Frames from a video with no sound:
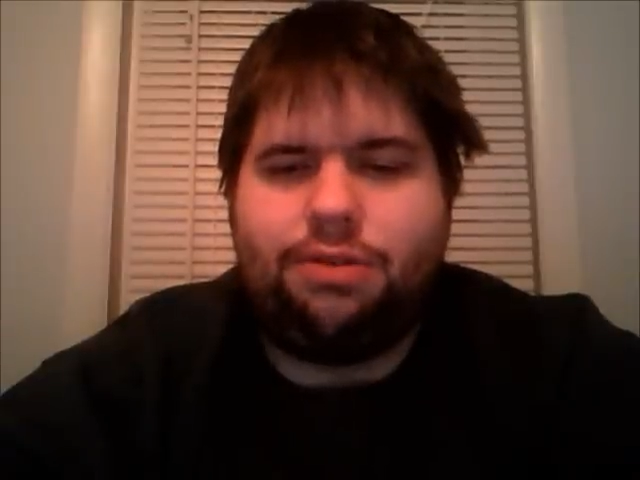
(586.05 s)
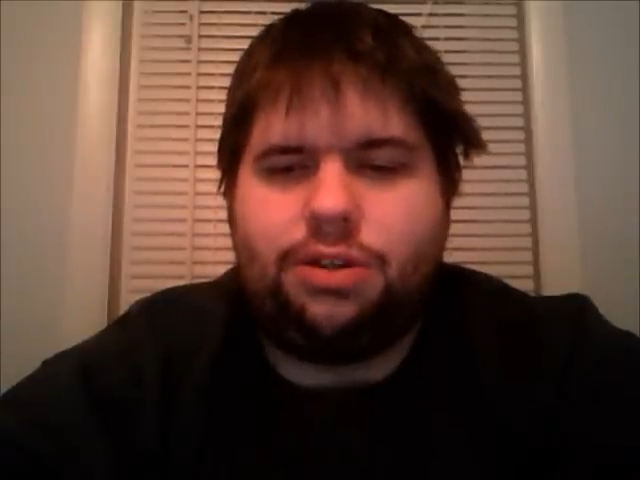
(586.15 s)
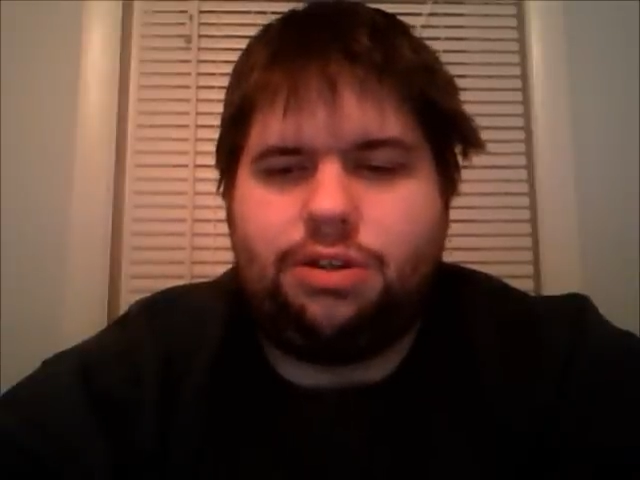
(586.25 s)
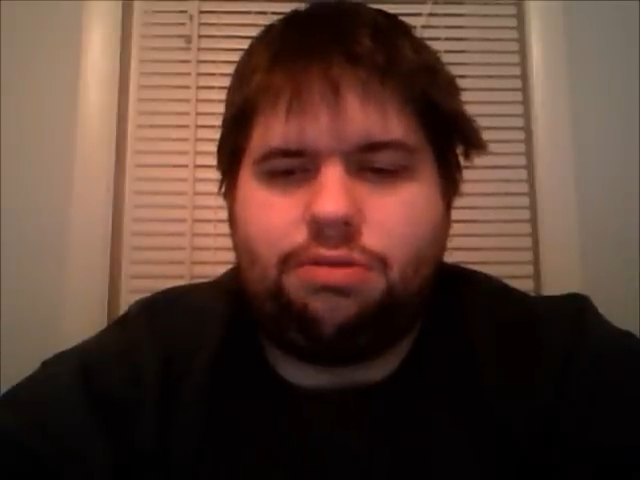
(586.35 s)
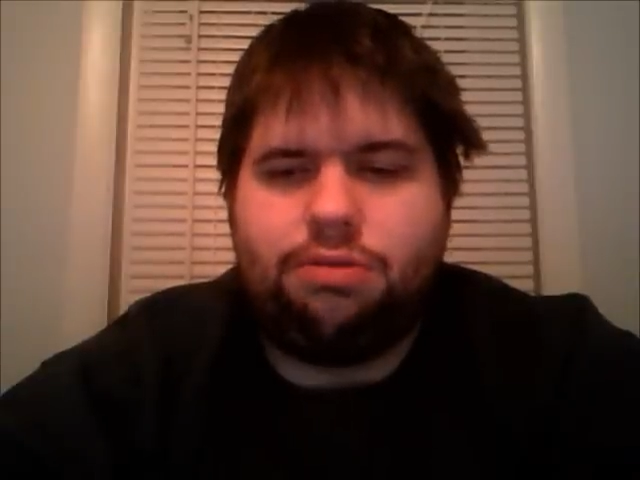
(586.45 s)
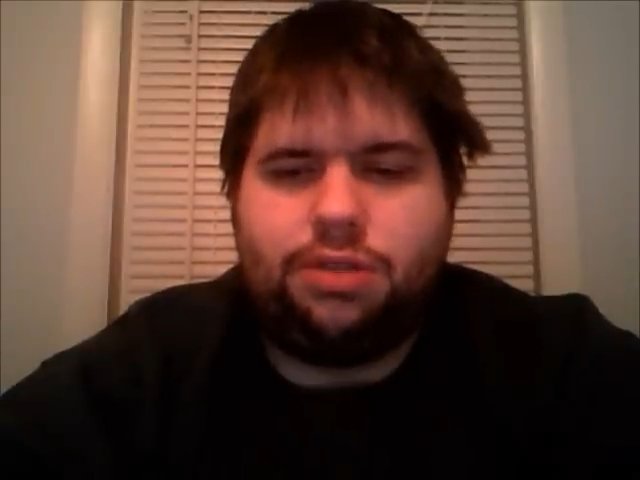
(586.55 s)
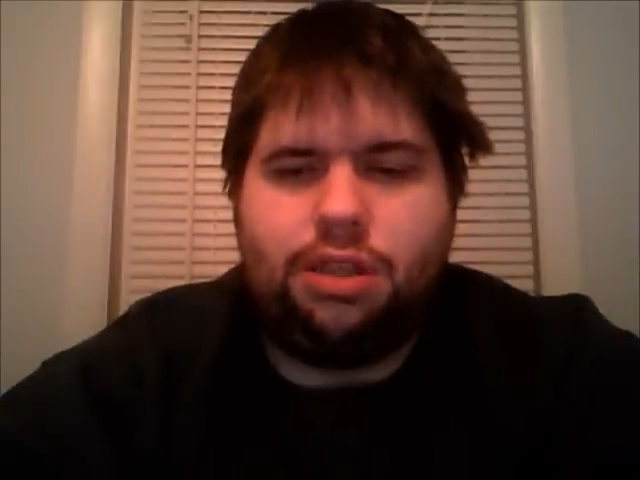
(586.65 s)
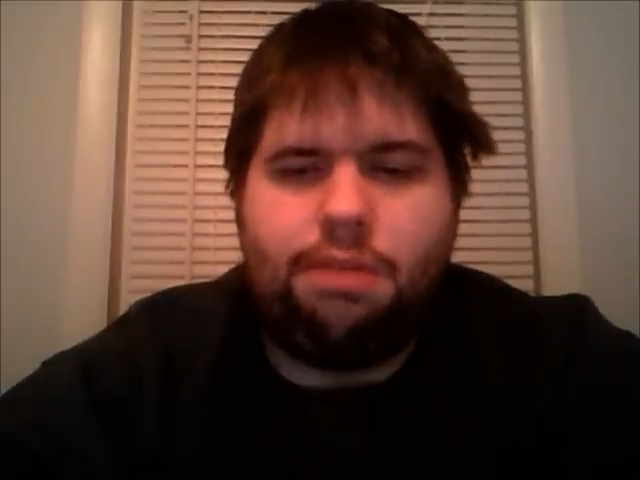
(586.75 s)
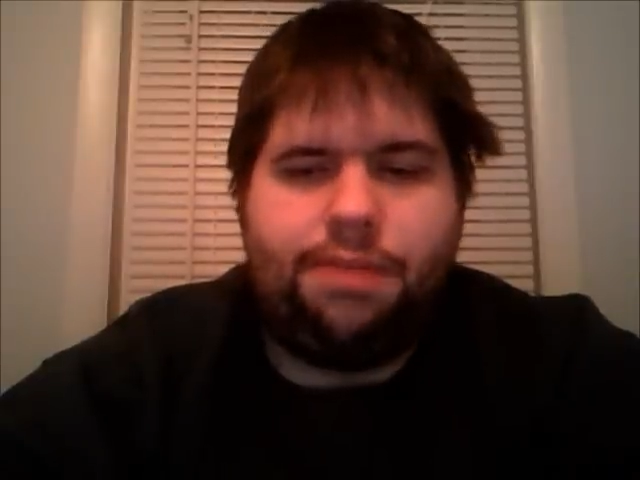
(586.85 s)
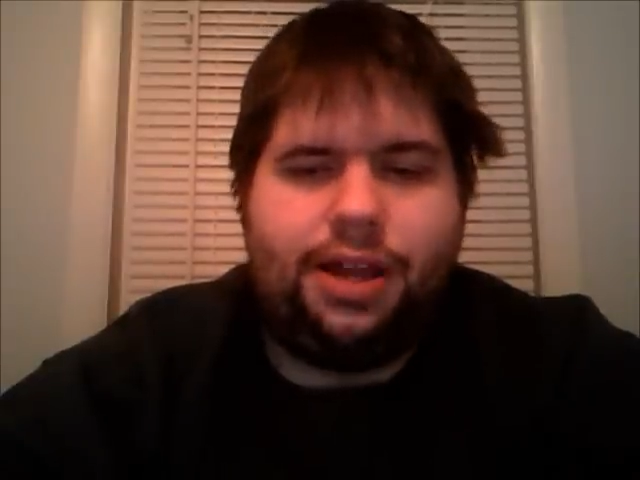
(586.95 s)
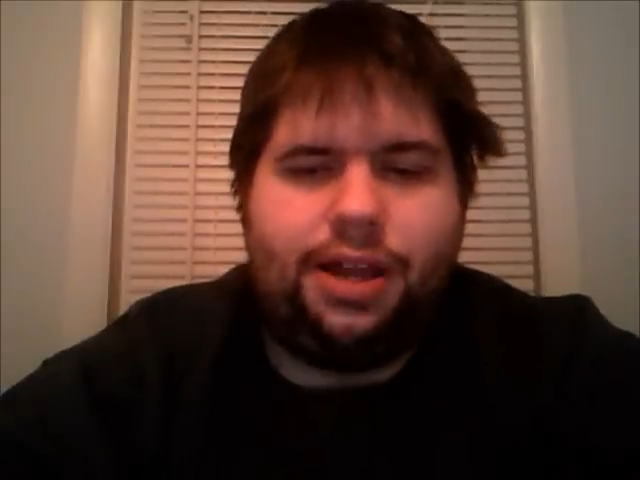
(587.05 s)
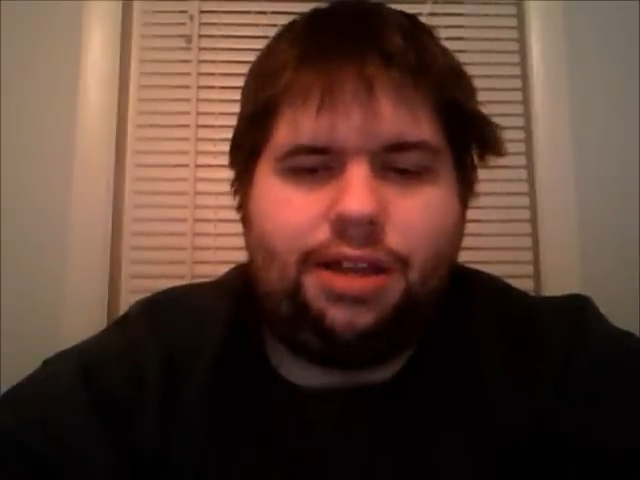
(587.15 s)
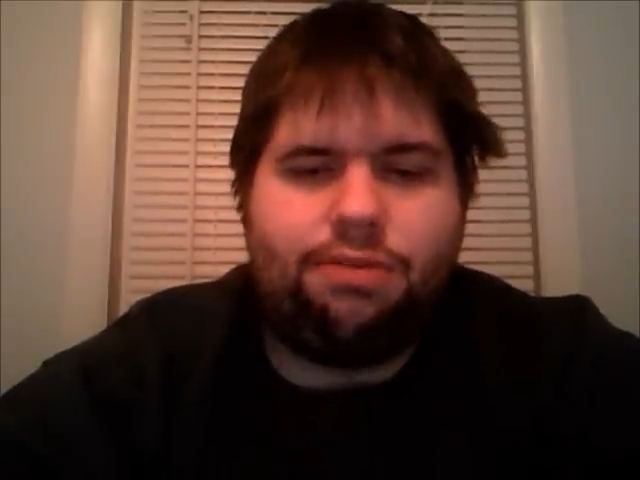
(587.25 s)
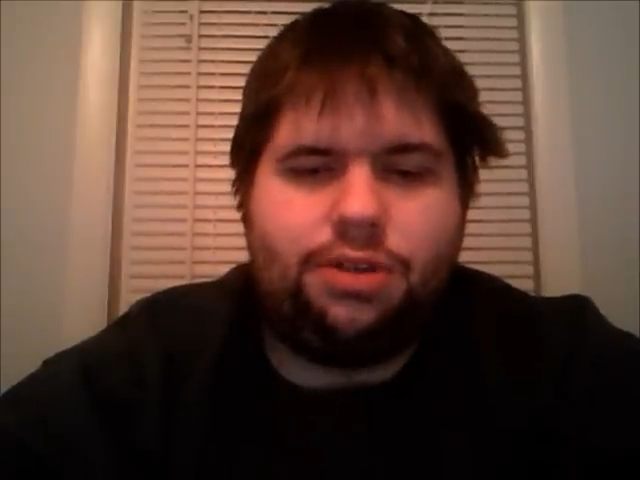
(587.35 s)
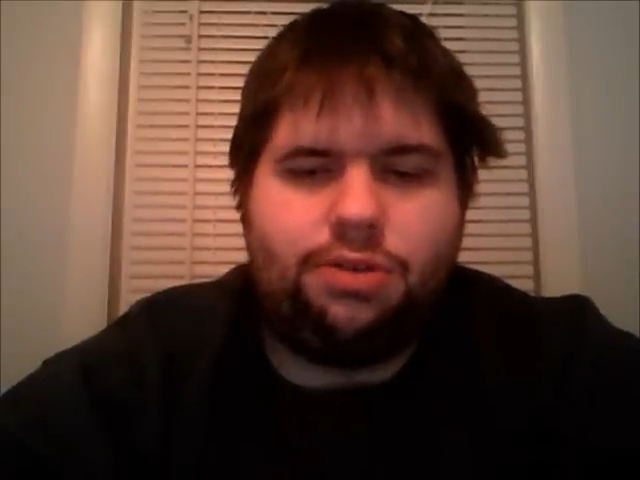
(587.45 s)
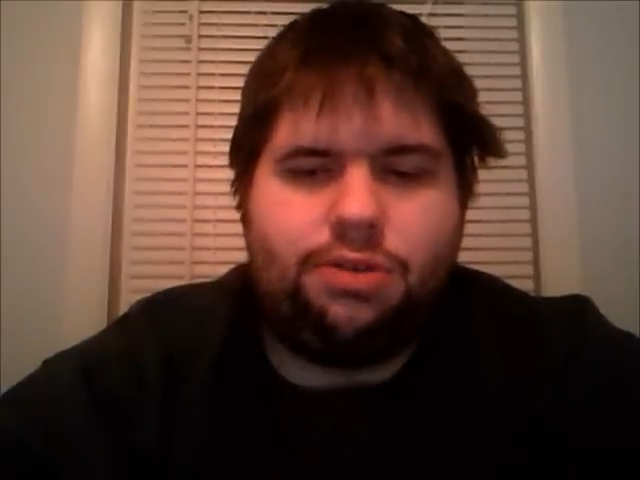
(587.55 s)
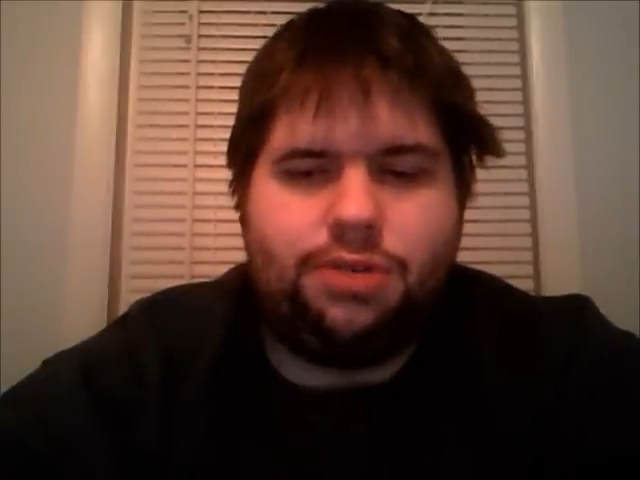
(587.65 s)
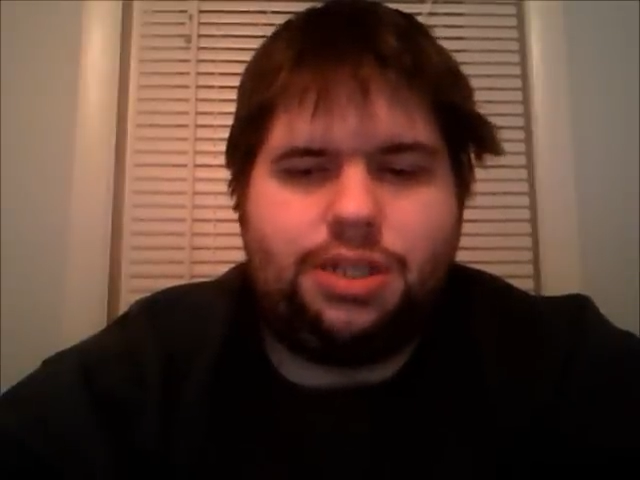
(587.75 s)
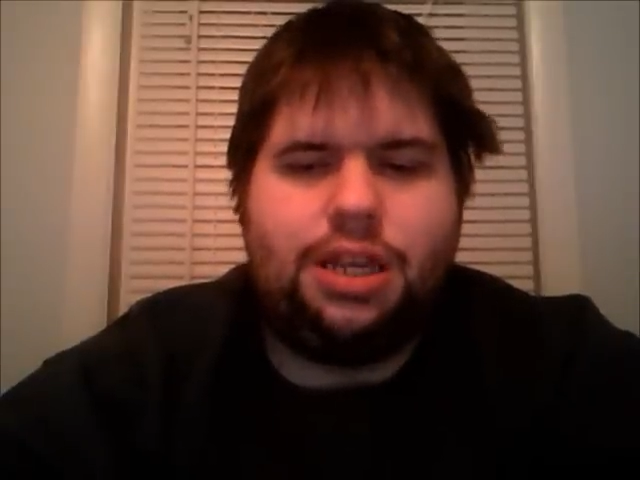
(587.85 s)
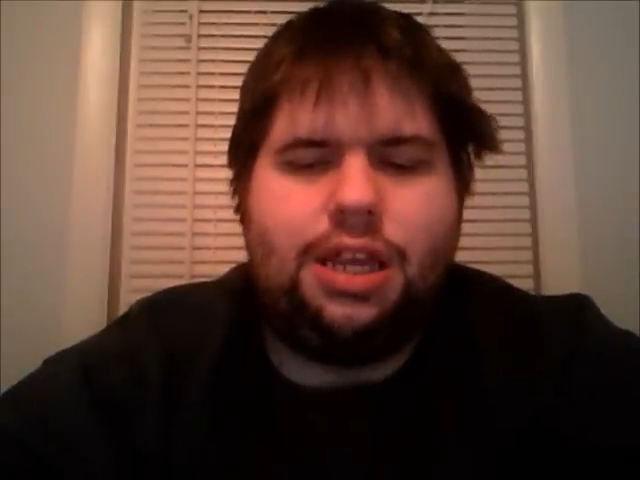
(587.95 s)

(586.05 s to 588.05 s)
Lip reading: which was in the bite, which was